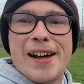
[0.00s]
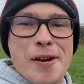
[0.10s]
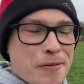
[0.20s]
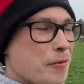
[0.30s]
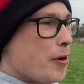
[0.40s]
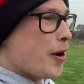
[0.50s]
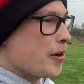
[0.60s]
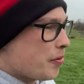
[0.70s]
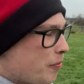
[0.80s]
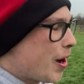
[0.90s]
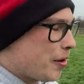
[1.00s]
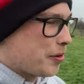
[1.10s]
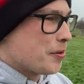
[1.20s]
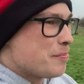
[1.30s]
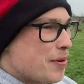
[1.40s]
everyone,
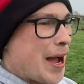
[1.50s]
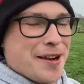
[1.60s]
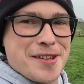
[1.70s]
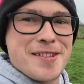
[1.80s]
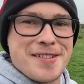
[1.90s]
welcome back to